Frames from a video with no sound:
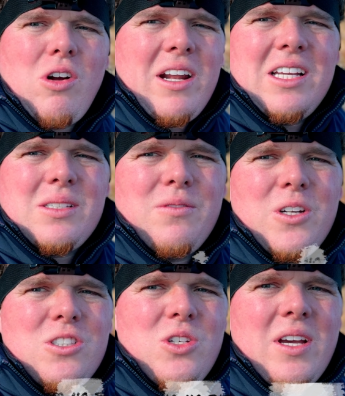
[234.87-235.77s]
trying to get some
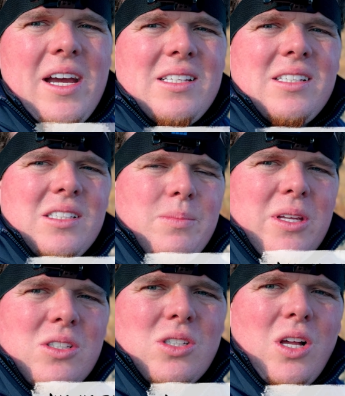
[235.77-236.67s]
footage you guys. It's
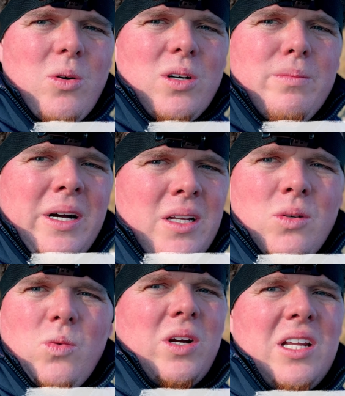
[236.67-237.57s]
been slower, but
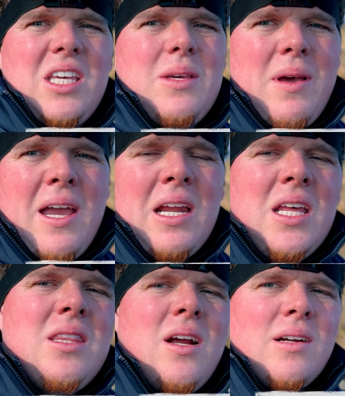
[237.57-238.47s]
we're gonna keep hanging
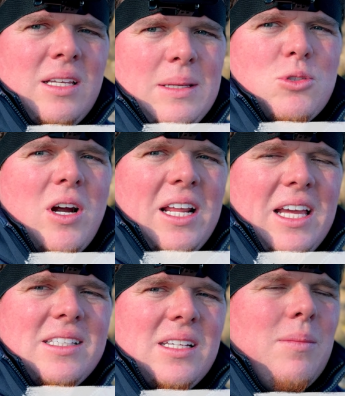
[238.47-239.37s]
in there and keep trying to
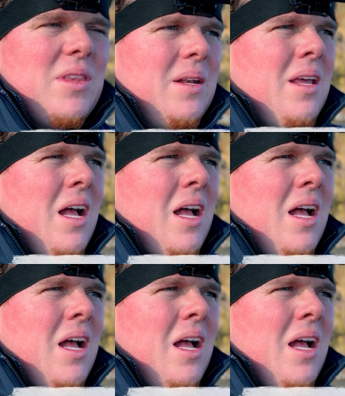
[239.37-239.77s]
get something.